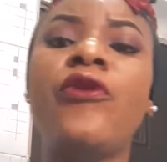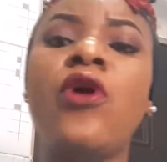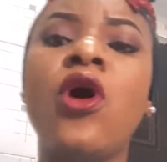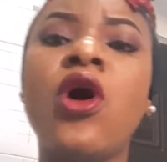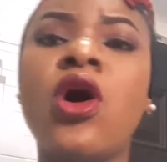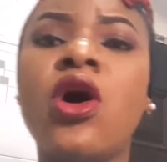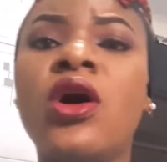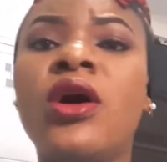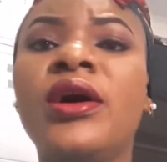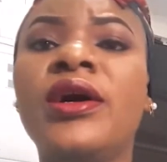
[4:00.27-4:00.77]

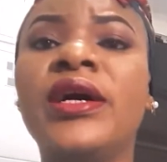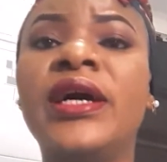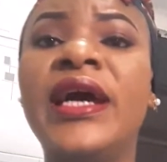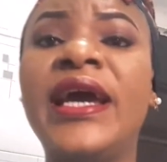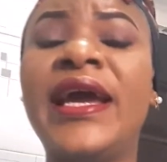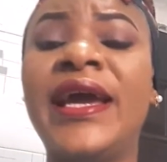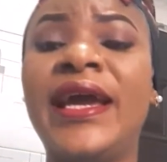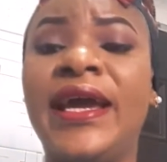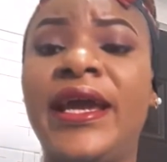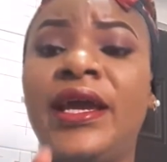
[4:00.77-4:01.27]
four.
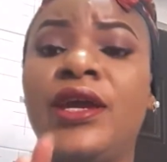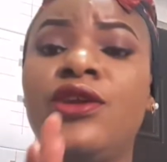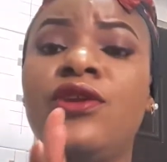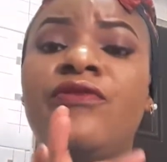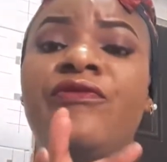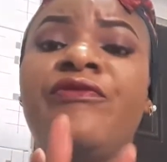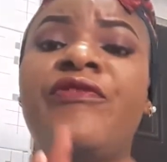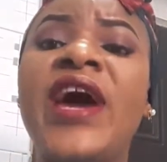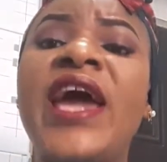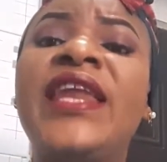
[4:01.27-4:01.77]

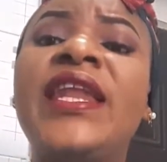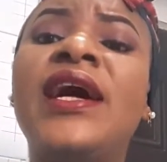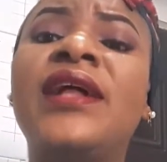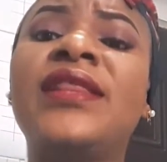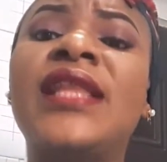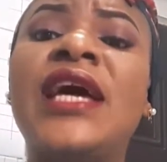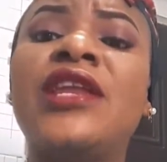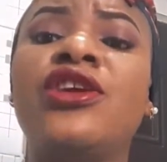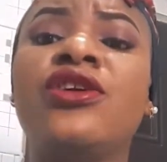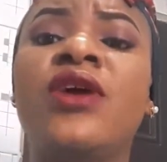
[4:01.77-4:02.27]
You find
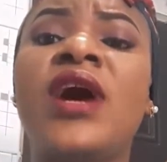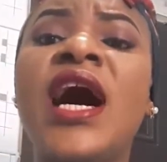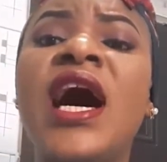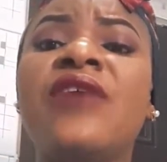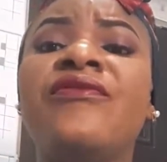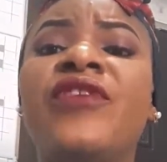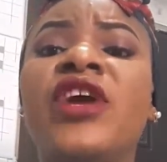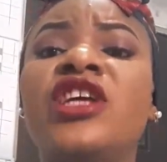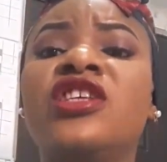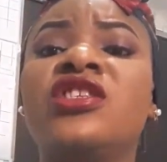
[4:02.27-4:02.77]
out that you
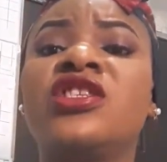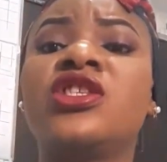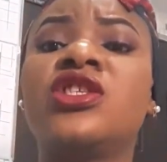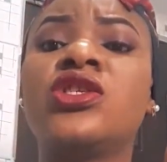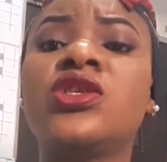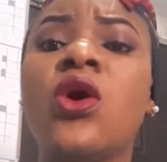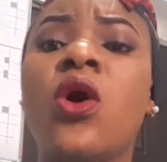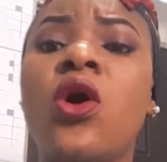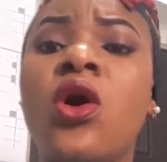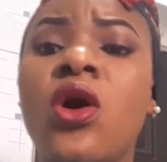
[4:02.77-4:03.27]
have a
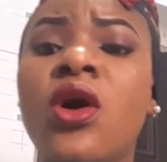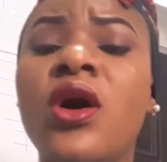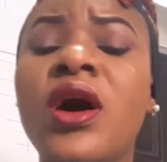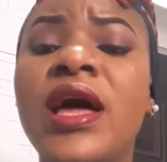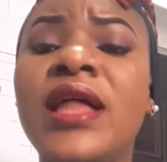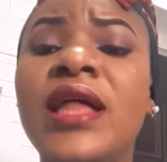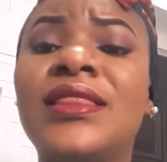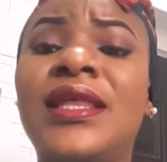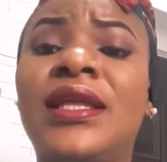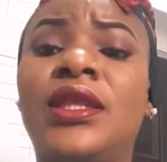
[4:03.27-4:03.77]
sore
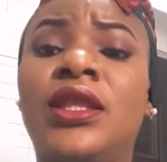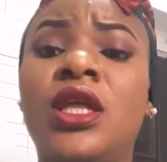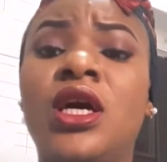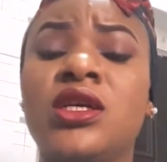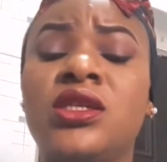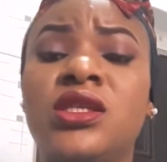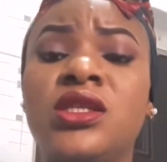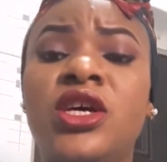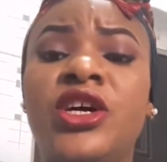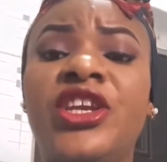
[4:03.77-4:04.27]
that
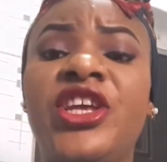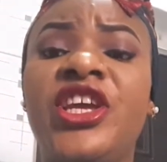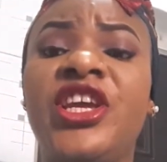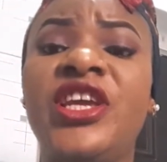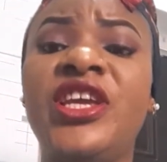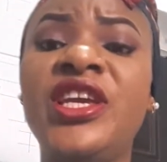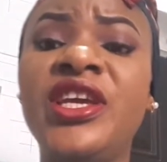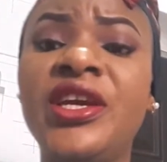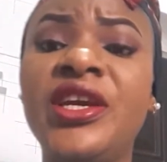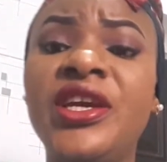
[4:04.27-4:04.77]
does not
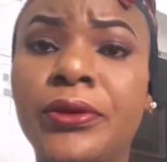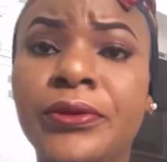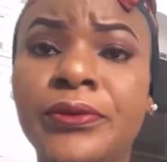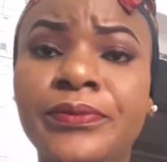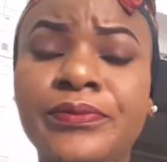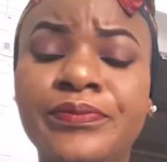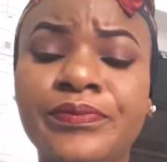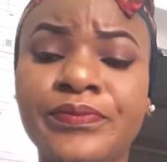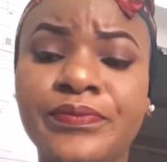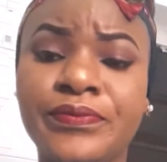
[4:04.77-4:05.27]

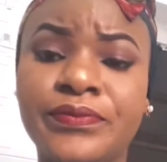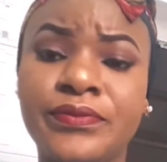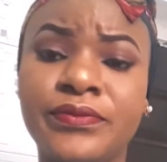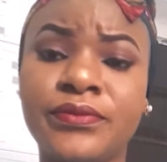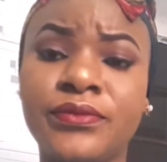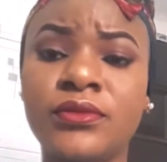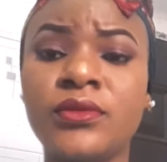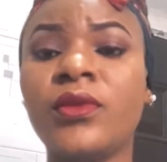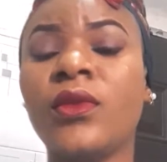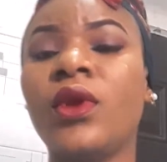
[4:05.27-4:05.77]
heal.
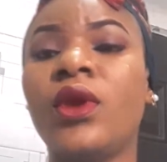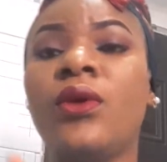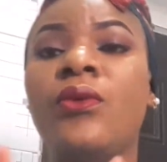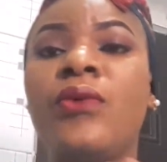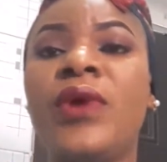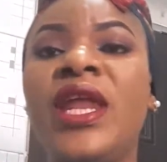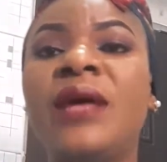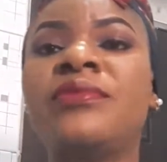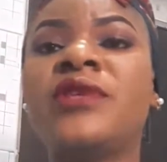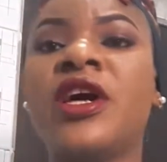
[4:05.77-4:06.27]

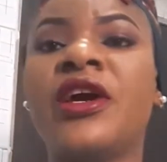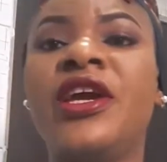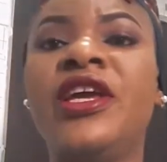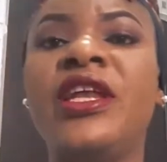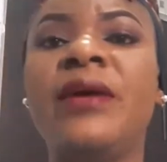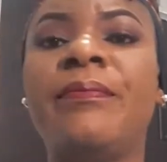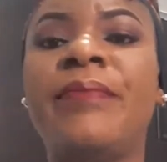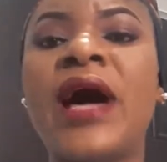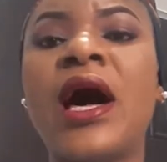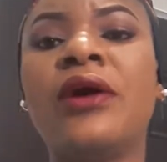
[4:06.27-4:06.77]
When I'm
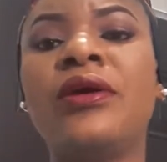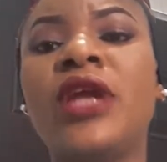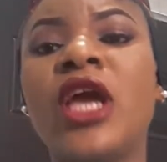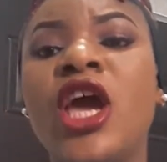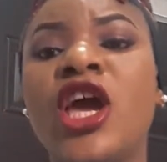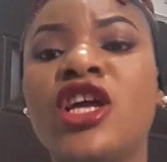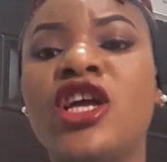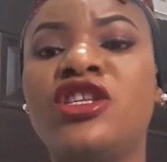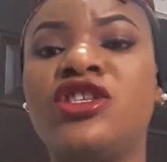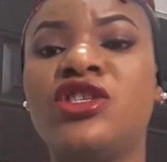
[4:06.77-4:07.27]
talking about
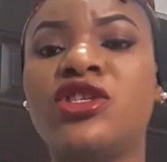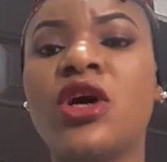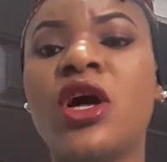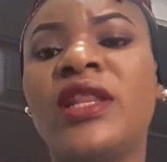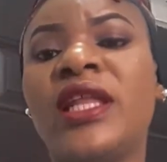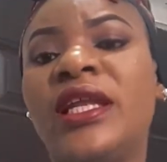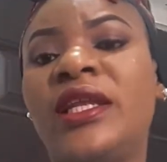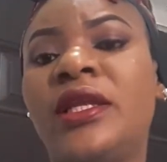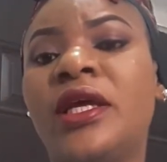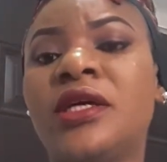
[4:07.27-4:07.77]
a sore
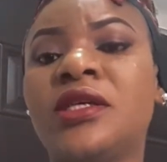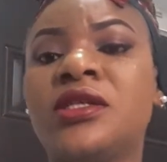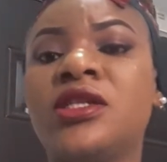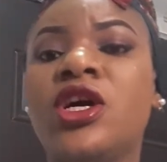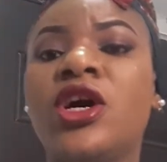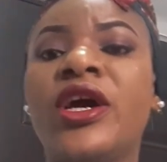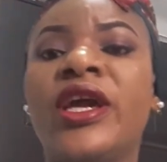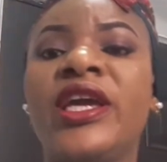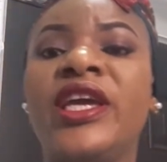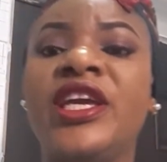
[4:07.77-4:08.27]
that does
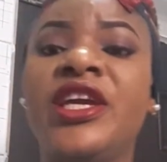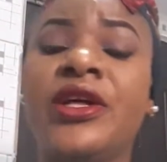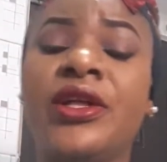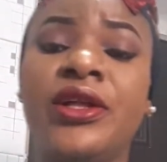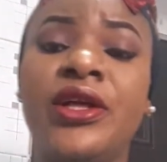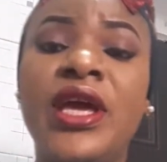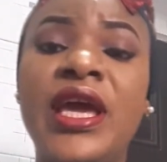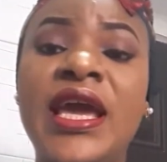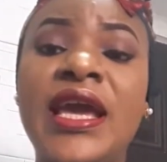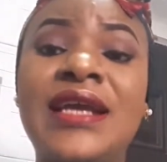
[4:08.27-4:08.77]
not
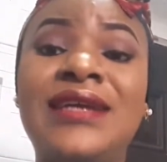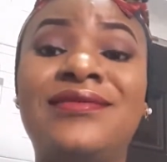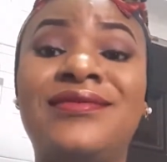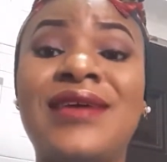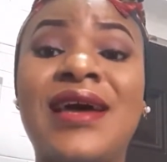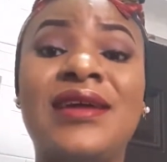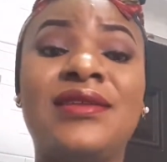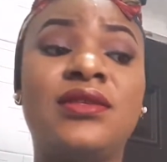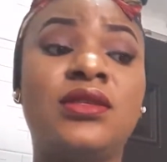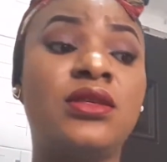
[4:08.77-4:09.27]
heal, is
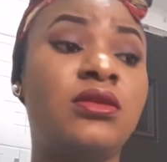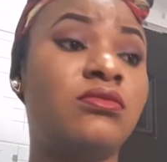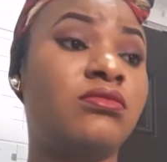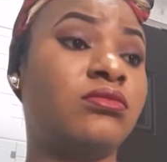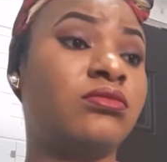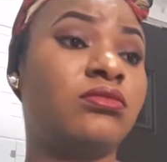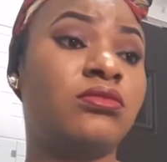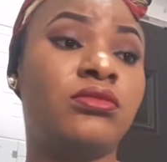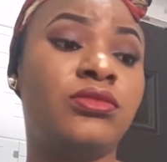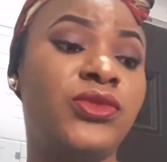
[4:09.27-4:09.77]
that
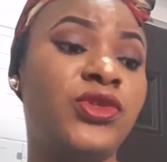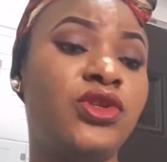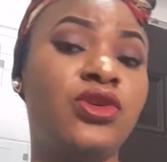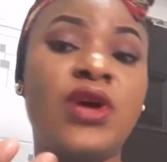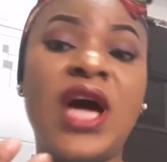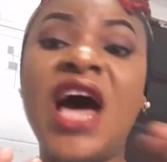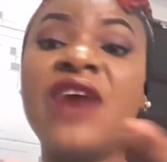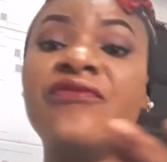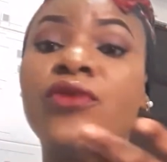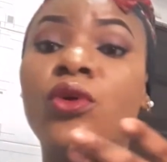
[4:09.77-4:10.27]

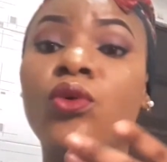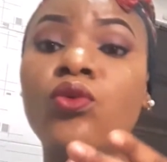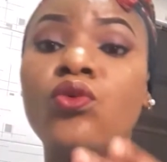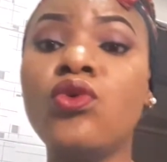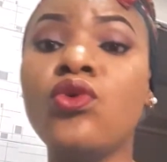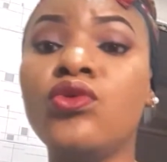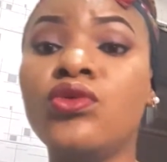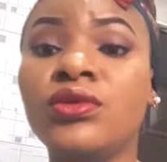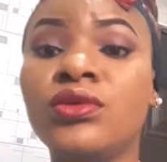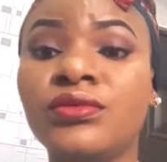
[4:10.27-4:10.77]
you have a
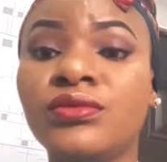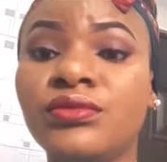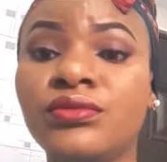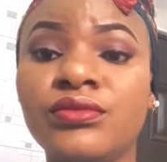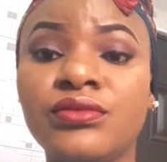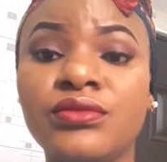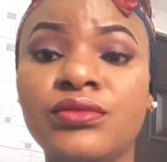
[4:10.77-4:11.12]
wound.